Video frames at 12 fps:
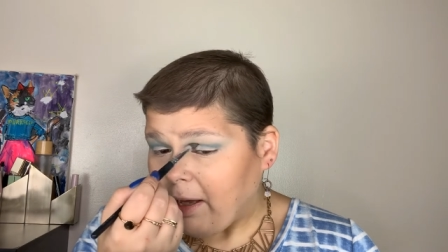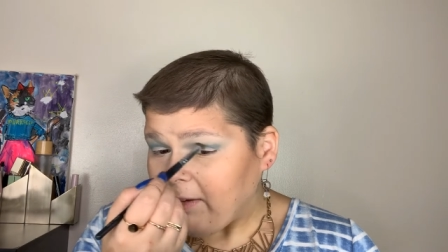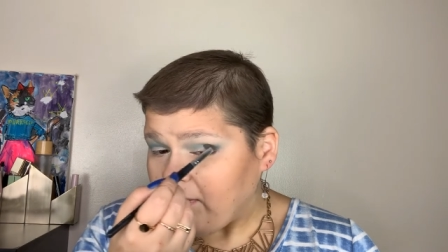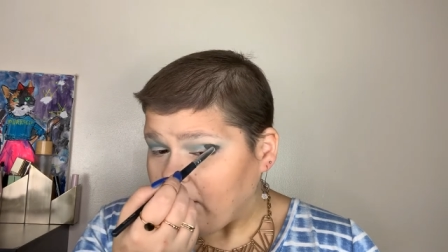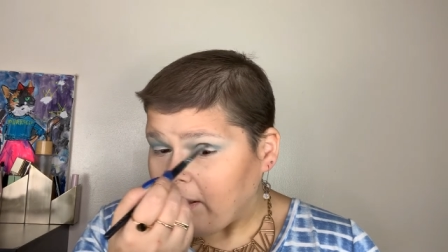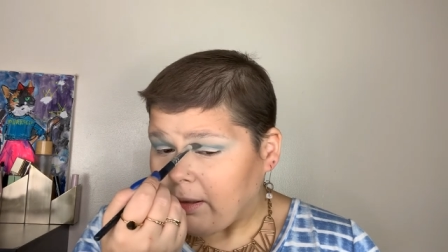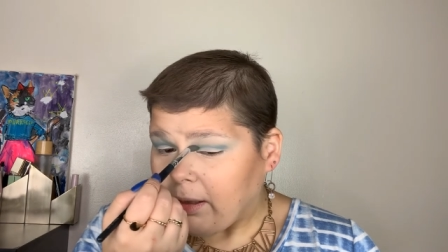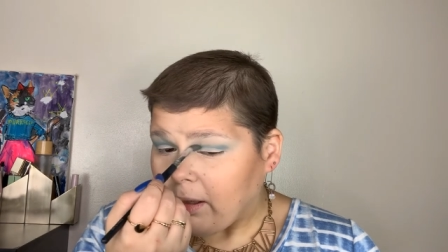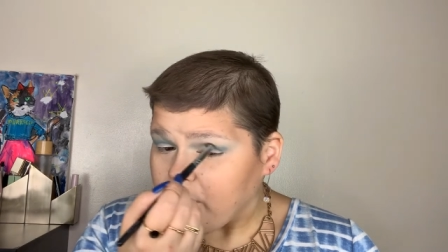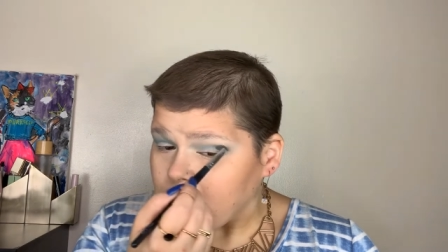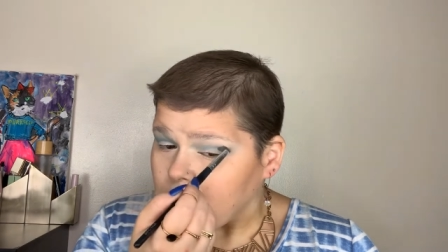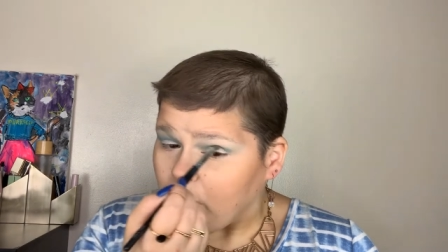I feel like
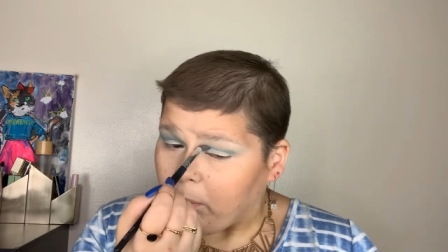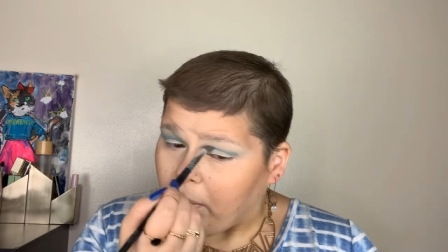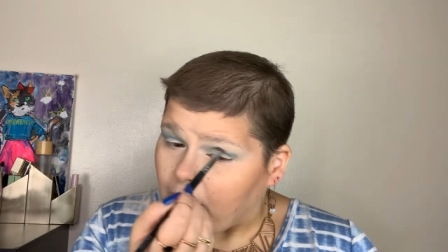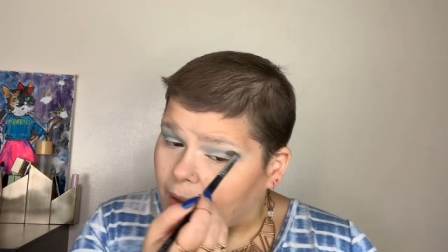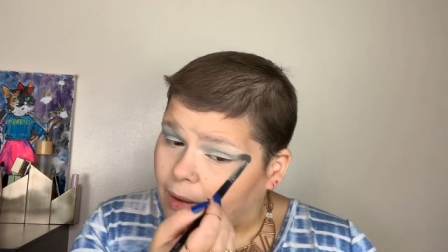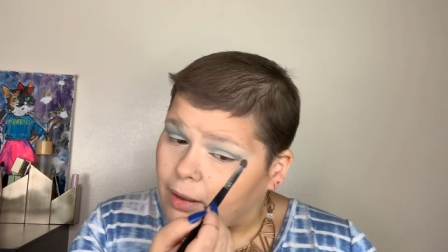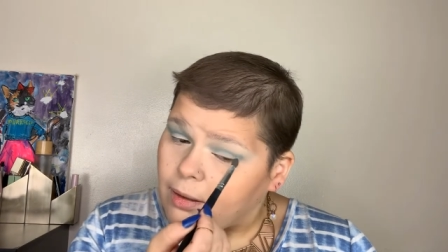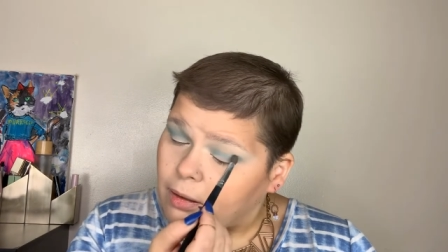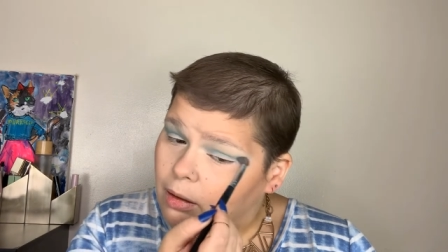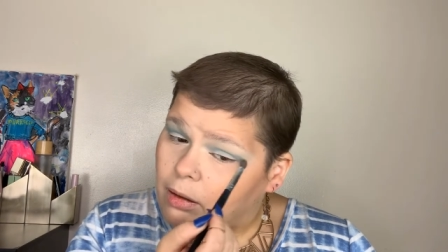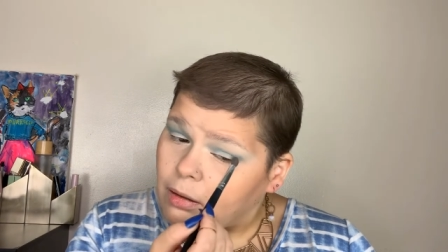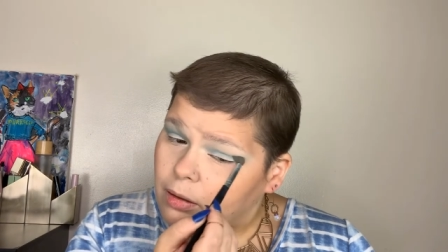I'm so behind
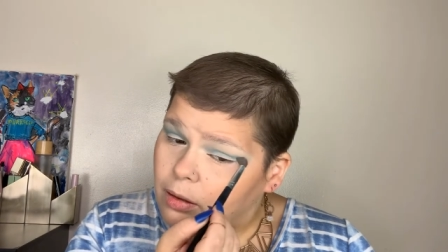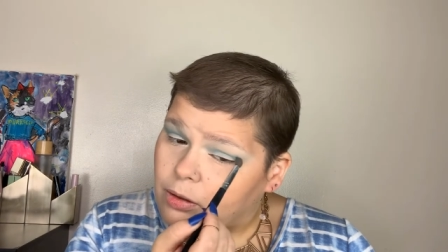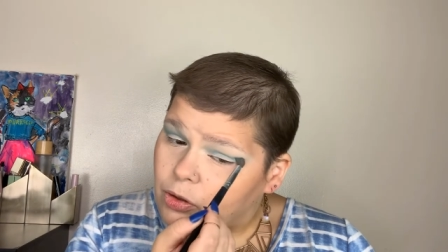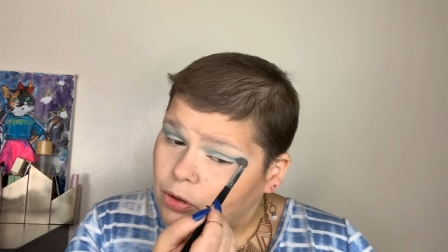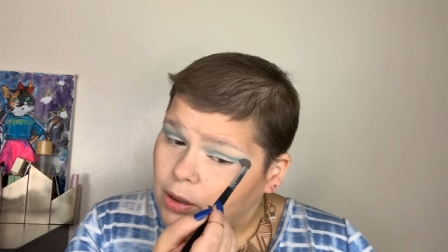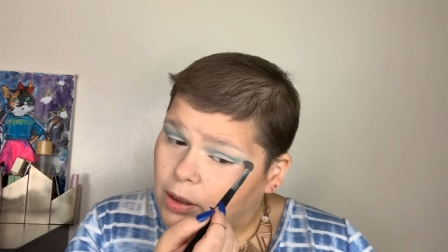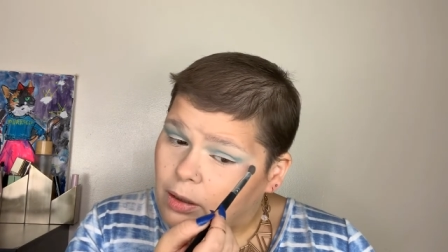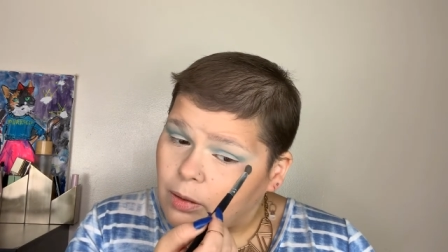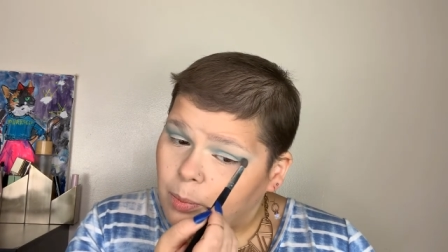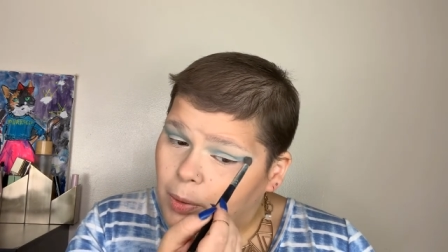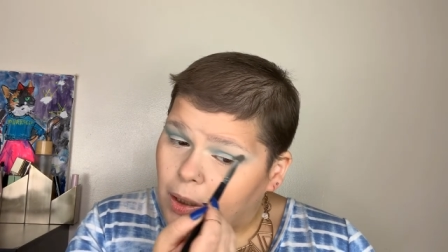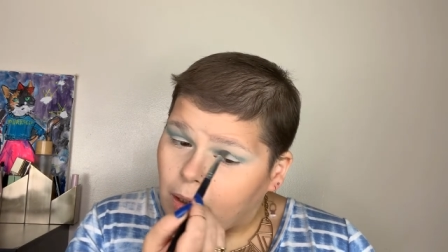on the trend,
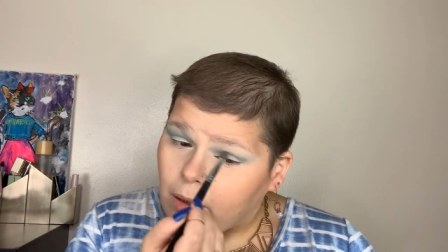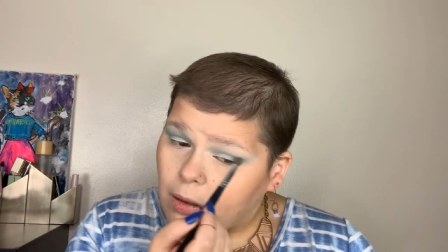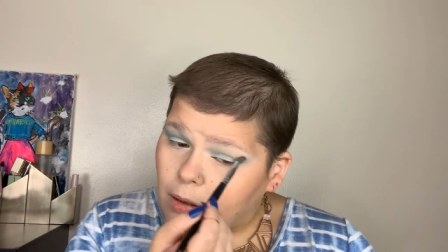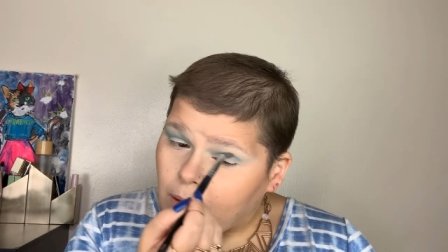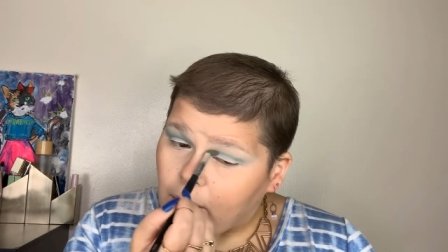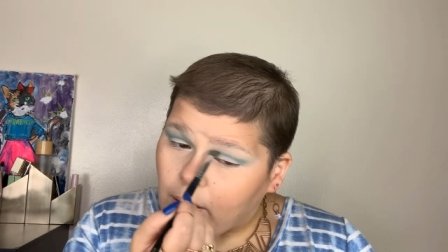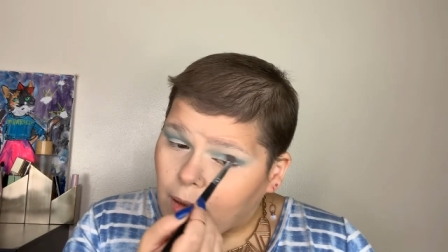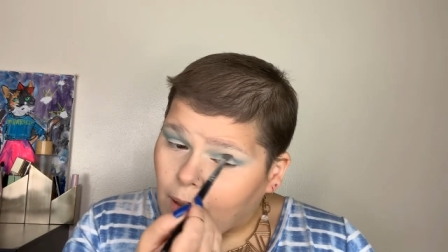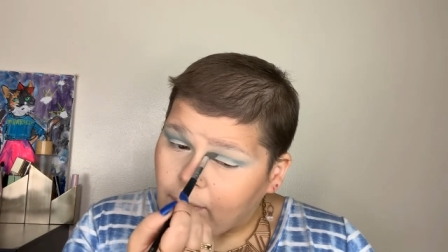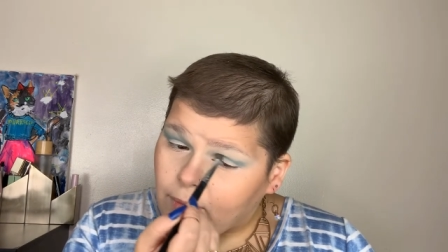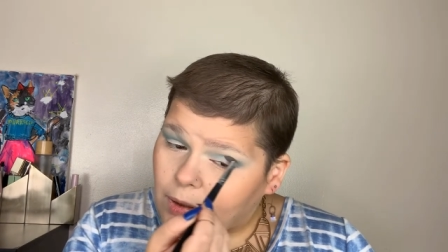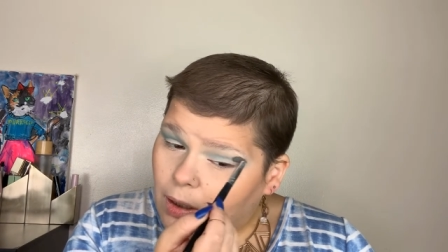but
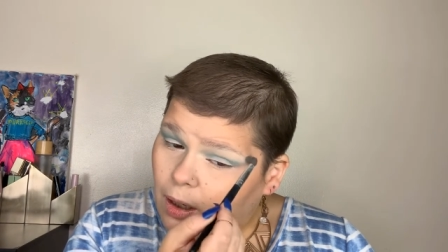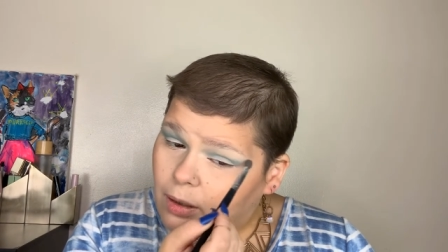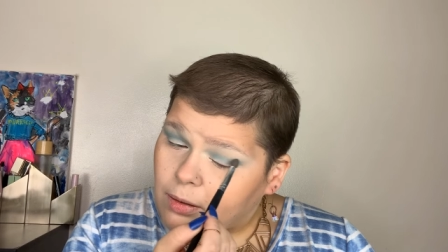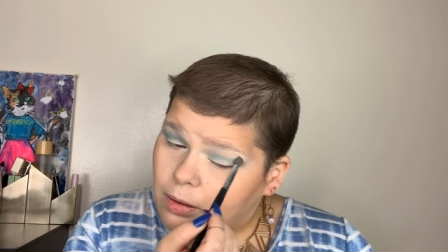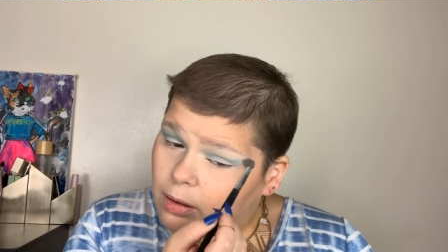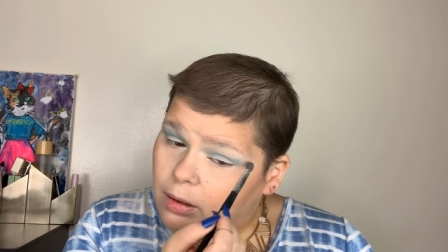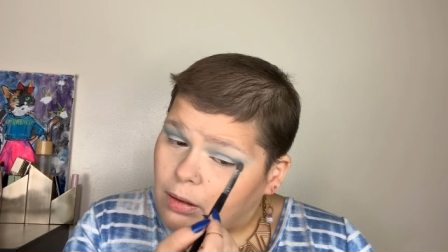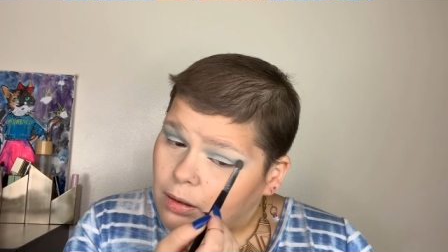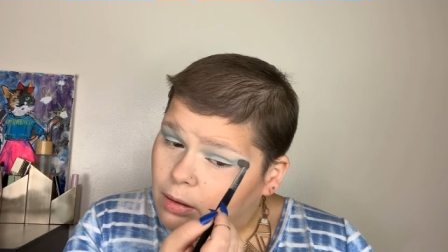I've gotten